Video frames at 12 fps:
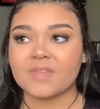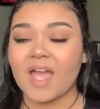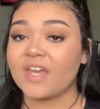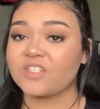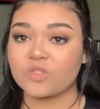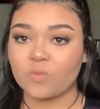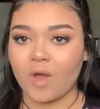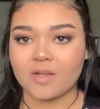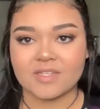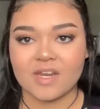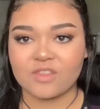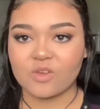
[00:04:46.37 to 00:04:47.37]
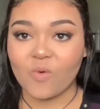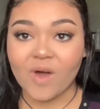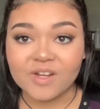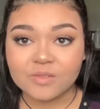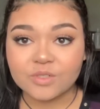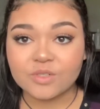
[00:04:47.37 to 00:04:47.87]
I just walked out of the
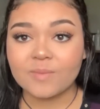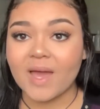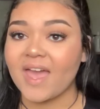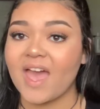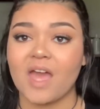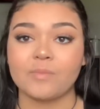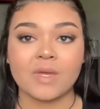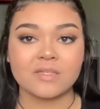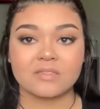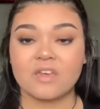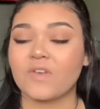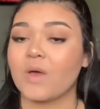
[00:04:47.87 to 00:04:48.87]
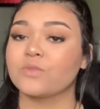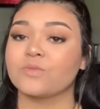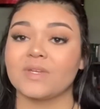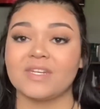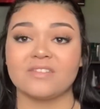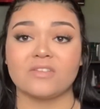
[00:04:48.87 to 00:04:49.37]
choir room. I had my stuff. I was
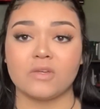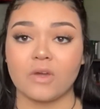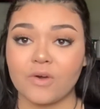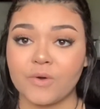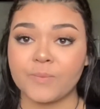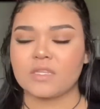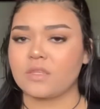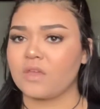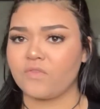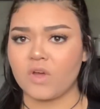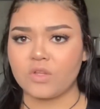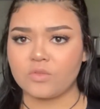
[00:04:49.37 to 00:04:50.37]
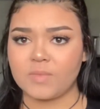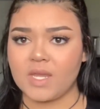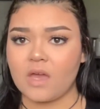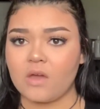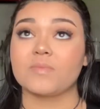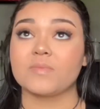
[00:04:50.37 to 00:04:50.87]
ready to go. They followed me out.